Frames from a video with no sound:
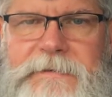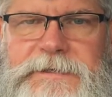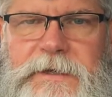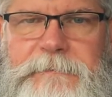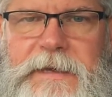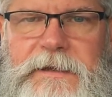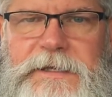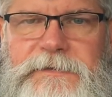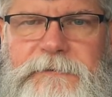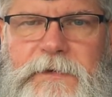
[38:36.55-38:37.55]
they're stealing
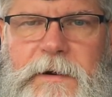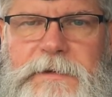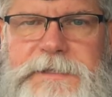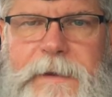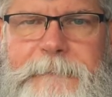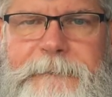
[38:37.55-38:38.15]
mealies from farmers, yep.